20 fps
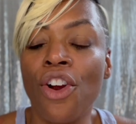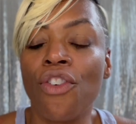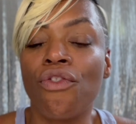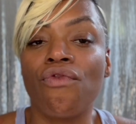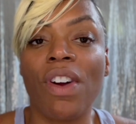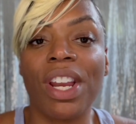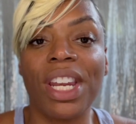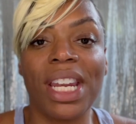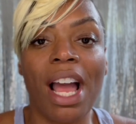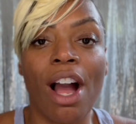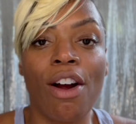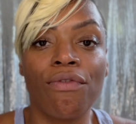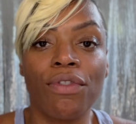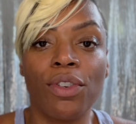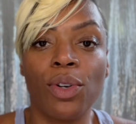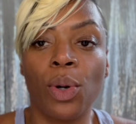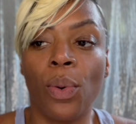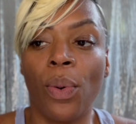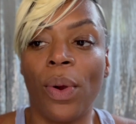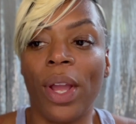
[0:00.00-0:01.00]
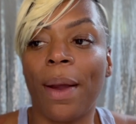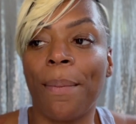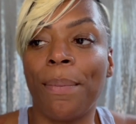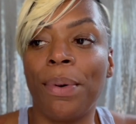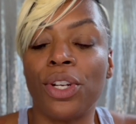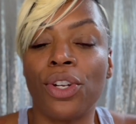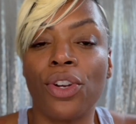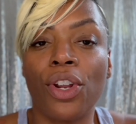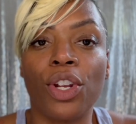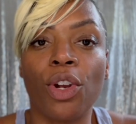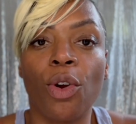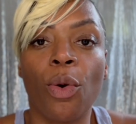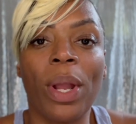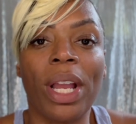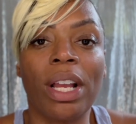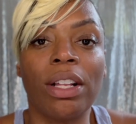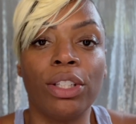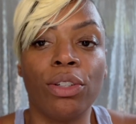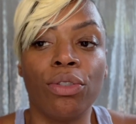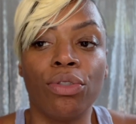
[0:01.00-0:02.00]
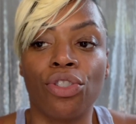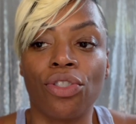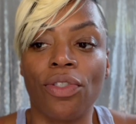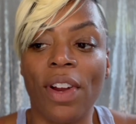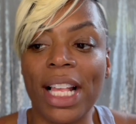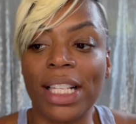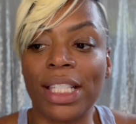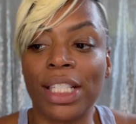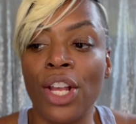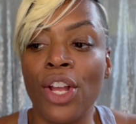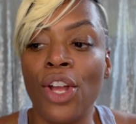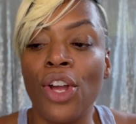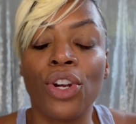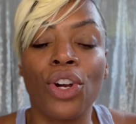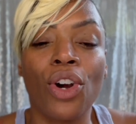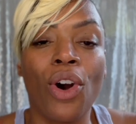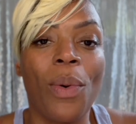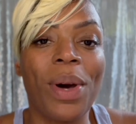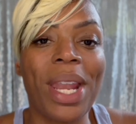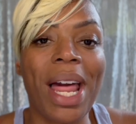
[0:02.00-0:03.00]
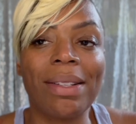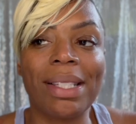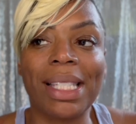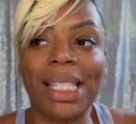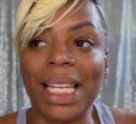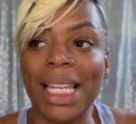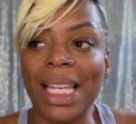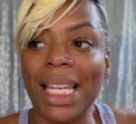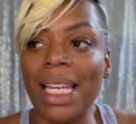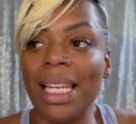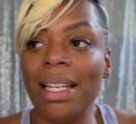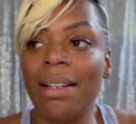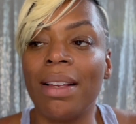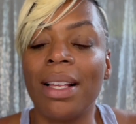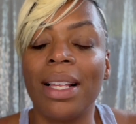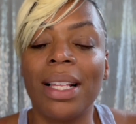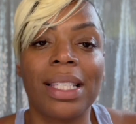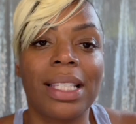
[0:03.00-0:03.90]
running out real quick, putting on a quick little dress, going out to eat.